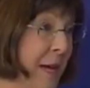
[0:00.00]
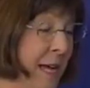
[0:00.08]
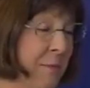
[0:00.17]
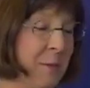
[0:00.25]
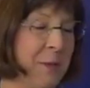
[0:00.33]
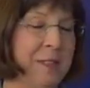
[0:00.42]

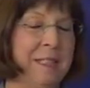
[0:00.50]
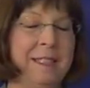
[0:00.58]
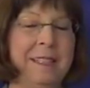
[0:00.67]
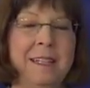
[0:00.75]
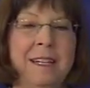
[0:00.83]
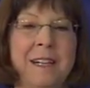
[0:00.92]
April.
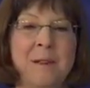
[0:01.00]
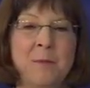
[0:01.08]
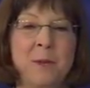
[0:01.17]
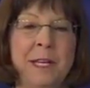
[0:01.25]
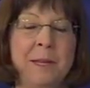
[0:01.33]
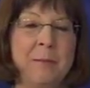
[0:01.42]

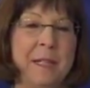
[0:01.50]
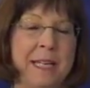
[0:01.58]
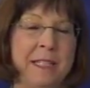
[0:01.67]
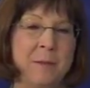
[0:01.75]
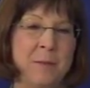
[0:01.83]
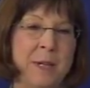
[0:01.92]
We
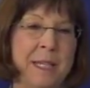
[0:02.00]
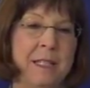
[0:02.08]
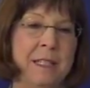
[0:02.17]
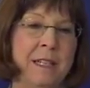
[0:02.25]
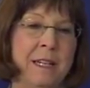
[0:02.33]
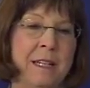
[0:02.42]
plan to
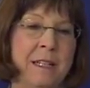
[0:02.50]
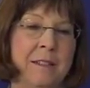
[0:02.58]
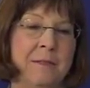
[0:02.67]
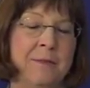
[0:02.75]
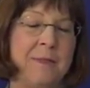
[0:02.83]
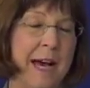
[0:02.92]
bring
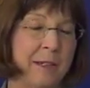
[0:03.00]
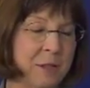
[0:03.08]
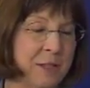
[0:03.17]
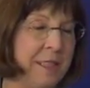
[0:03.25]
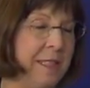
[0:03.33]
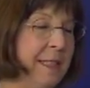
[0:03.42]

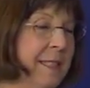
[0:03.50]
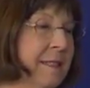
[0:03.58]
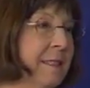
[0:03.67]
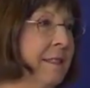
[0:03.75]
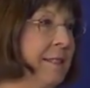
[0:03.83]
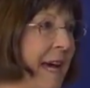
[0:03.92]
faculty
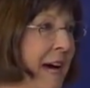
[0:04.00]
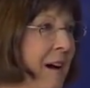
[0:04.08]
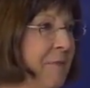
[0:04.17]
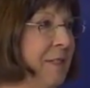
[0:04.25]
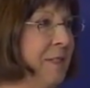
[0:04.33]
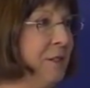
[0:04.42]
and
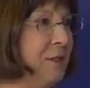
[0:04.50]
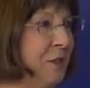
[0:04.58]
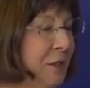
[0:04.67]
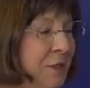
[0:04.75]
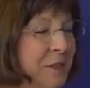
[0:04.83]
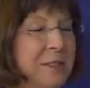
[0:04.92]
staff and
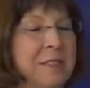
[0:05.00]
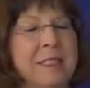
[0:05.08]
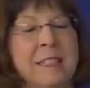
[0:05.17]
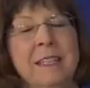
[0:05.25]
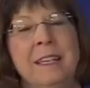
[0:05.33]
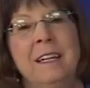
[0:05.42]
students
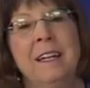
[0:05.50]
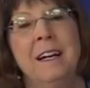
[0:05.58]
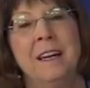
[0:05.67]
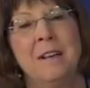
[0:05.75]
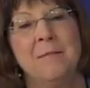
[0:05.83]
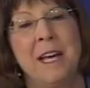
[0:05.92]

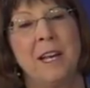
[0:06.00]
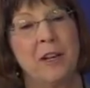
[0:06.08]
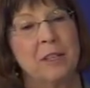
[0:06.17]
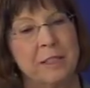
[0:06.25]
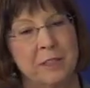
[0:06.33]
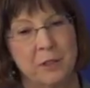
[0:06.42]
and
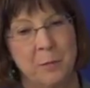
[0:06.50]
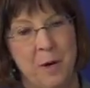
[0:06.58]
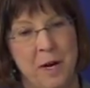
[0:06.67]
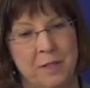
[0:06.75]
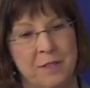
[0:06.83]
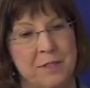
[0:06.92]
our clinical
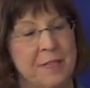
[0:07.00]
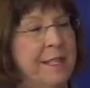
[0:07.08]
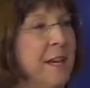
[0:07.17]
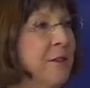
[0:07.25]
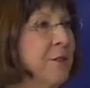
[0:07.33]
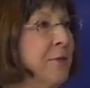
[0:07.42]
partners
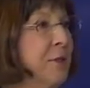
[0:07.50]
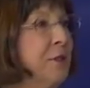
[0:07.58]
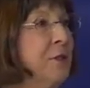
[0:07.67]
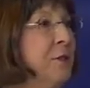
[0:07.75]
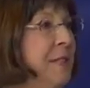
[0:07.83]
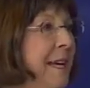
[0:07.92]
together for
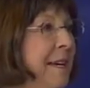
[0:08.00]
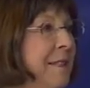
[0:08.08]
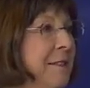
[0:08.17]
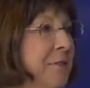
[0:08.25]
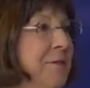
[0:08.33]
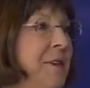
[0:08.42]
2
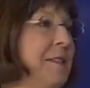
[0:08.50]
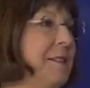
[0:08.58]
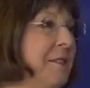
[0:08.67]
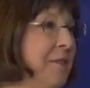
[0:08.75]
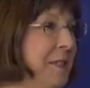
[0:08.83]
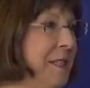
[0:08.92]
days of
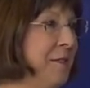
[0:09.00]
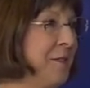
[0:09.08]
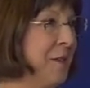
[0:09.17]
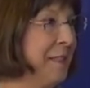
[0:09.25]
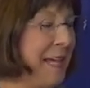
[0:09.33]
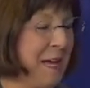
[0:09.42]
festivities
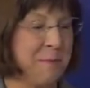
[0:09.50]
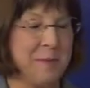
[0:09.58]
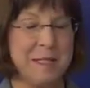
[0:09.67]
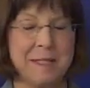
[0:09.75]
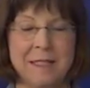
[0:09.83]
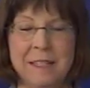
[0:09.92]
on
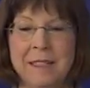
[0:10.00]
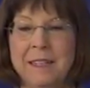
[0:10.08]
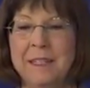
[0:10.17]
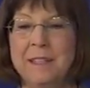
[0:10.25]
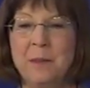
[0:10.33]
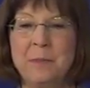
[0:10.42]
campus.
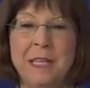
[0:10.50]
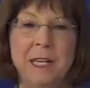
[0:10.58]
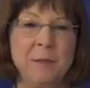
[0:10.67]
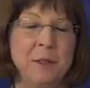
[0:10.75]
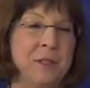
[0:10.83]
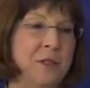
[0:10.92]
They'll be
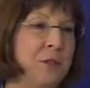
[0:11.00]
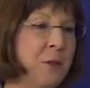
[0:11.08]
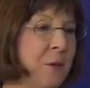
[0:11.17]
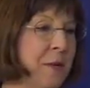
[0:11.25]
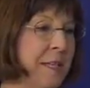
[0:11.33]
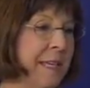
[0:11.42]
able to
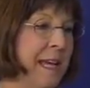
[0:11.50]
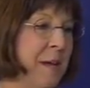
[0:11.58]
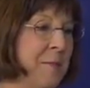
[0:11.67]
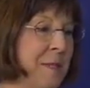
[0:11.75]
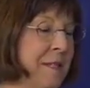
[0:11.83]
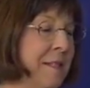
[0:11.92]
tour the
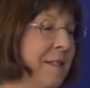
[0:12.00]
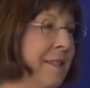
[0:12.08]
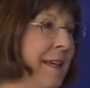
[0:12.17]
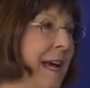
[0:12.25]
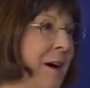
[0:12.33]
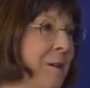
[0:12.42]
campus and
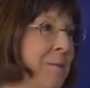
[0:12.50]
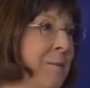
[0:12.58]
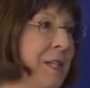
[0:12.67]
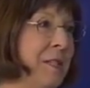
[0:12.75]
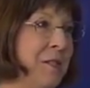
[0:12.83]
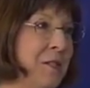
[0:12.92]
see how
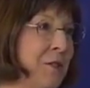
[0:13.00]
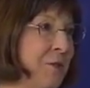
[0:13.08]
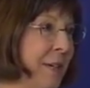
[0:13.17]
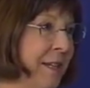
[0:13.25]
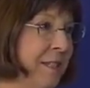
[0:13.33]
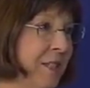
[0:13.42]
much it's
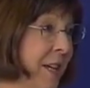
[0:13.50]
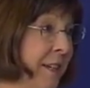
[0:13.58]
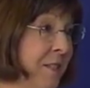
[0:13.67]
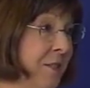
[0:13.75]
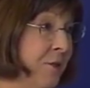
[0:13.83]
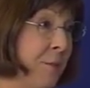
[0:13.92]

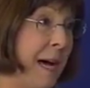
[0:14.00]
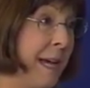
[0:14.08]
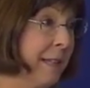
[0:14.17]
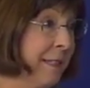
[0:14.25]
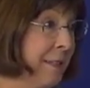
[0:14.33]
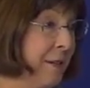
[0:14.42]
changed
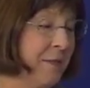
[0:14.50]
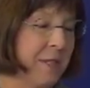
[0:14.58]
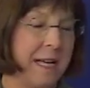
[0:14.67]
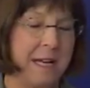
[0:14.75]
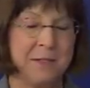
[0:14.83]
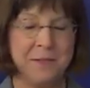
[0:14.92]
dramatically over the
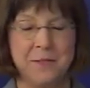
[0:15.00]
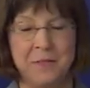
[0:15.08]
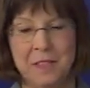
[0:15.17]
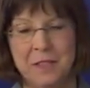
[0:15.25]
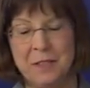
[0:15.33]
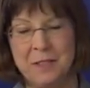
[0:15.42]
last
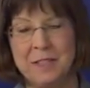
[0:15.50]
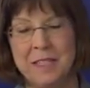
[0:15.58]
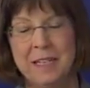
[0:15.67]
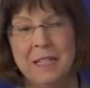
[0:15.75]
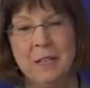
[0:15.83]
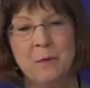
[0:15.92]
50 years.
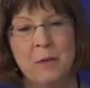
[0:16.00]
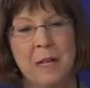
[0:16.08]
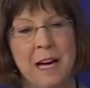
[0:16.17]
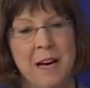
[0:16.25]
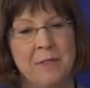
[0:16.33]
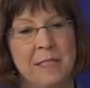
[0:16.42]
We'll
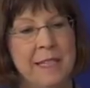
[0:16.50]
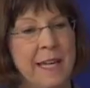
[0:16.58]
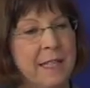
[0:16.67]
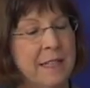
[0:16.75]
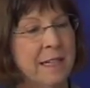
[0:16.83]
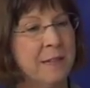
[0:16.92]
have a
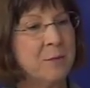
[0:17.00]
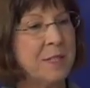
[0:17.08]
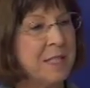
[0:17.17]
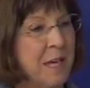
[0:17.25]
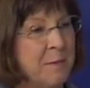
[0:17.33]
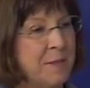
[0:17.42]
gala
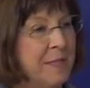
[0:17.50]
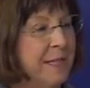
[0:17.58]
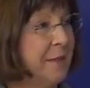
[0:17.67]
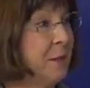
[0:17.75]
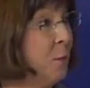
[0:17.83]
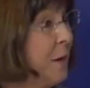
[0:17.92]
reception
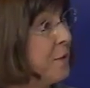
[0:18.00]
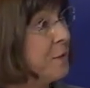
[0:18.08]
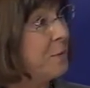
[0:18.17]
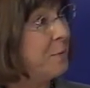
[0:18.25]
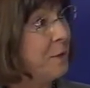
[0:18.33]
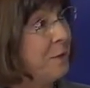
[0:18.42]
at the
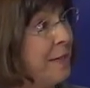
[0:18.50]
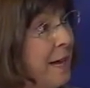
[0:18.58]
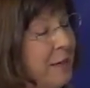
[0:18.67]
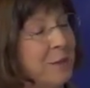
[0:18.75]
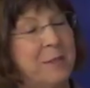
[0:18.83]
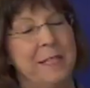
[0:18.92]
Weatherspoon
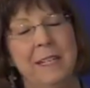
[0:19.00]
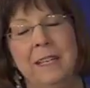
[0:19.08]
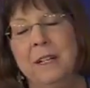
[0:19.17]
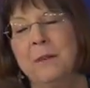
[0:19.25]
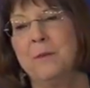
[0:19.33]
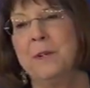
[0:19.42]
Gallery
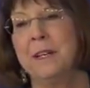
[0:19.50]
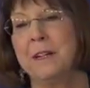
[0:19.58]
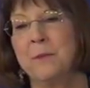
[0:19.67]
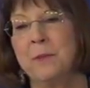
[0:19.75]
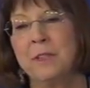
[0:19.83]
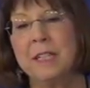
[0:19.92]

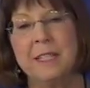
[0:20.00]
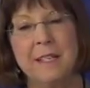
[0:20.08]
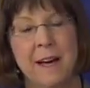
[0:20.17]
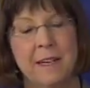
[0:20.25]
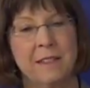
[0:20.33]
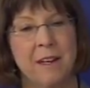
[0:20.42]
where we'll
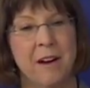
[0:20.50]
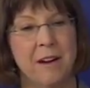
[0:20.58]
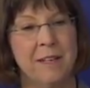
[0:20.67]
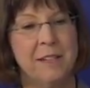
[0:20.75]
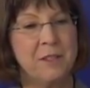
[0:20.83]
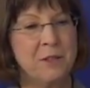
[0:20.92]
connect
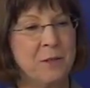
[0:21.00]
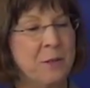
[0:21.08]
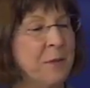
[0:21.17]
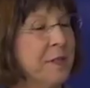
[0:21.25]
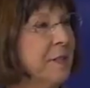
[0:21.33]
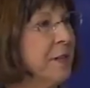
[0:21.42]
our history
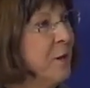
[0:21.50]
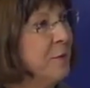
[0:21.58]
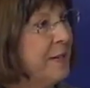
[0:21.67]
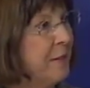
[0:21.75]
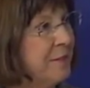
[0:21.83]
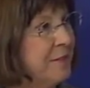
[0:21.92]
with the
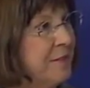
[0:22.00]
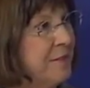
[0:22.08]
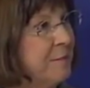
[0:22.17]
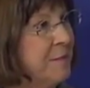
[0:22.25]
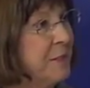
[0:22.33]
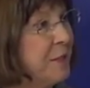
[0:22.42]
Cone Health
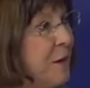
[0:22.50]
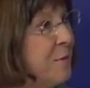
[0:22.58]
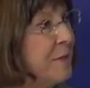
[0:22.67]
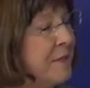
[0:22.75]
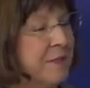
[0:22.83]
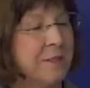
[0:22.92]
System and the
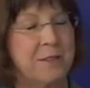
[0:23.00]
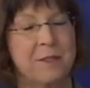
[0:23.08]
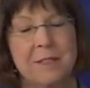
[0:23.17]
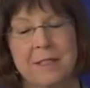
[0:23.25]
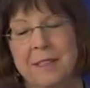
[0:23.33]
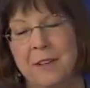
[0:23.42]
Cone
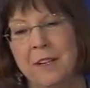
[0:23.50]
Sisters and